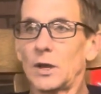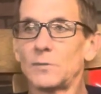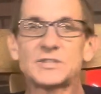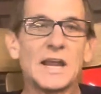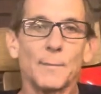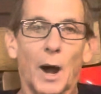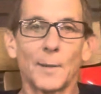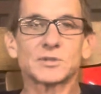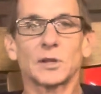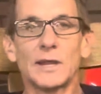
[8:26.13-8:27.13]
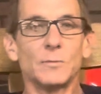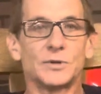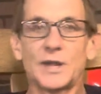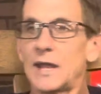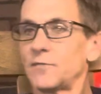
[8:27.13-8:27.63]
Team Obsolete with
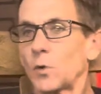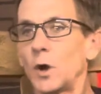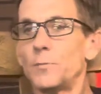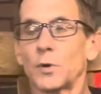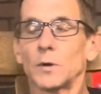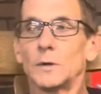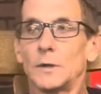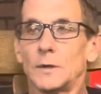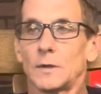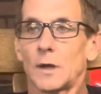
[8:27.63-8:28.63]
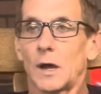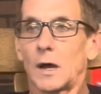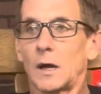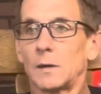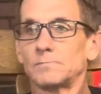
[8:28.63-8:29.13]
Dave Roper.
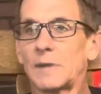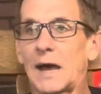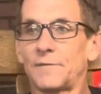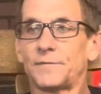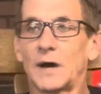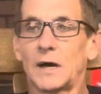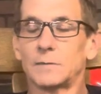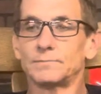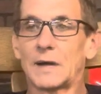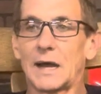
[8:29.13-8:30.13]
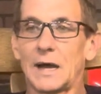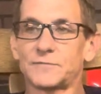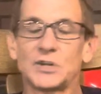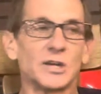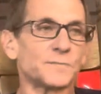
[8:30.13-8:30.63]
I've
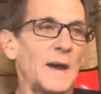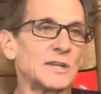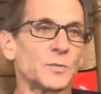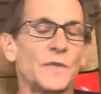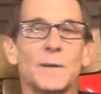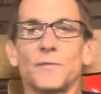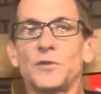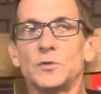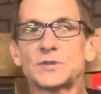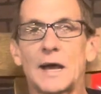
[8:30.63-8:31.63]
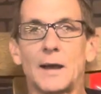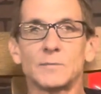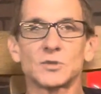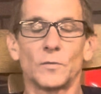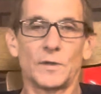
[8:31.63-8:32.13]
touched base with them a few
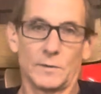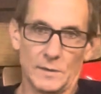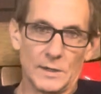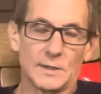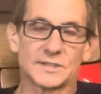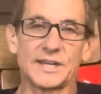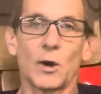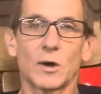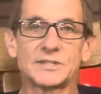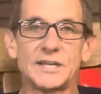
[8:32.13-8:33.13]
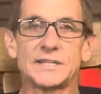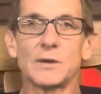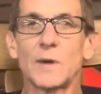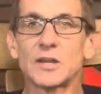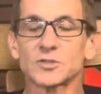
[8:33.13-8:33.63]
times on the CRTT
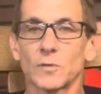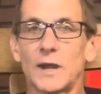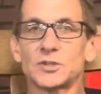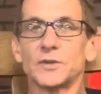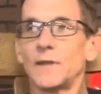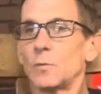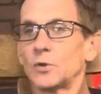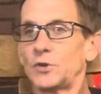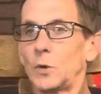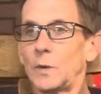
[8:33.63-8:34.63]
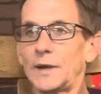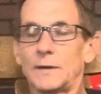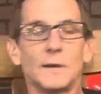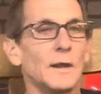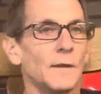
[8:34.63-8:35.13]
restoration that we're doing,
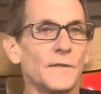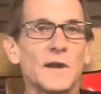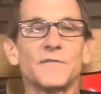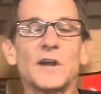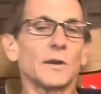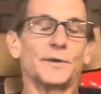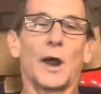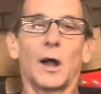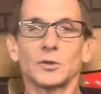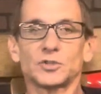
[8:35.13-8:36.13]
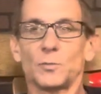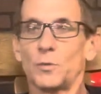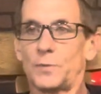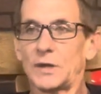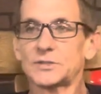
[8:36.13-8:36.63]
and they're very knowledgeable,
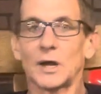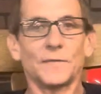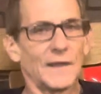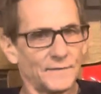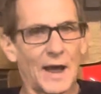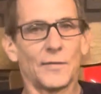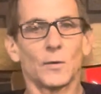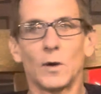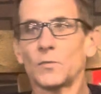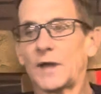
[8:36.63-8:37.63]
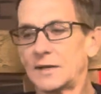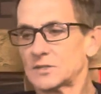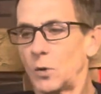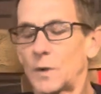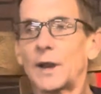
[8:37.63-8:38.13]
but they've got their own things
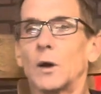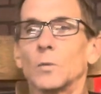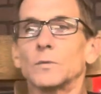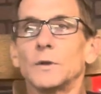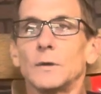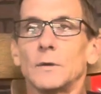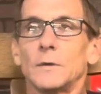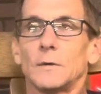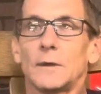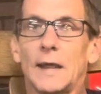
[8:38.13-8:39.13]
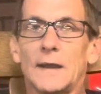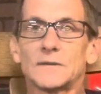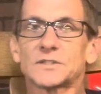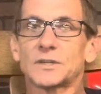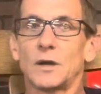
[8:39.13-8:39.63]
going on. And
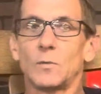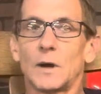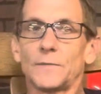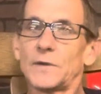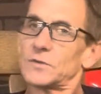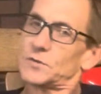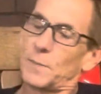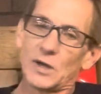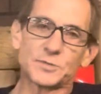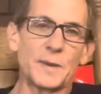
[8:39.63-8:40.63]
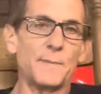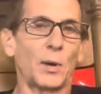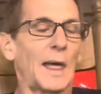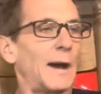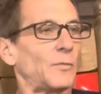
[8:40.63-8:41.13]
so there's a bunch of people
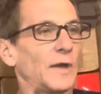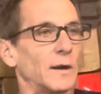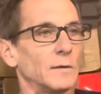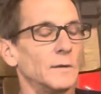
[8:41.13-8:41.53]
out there.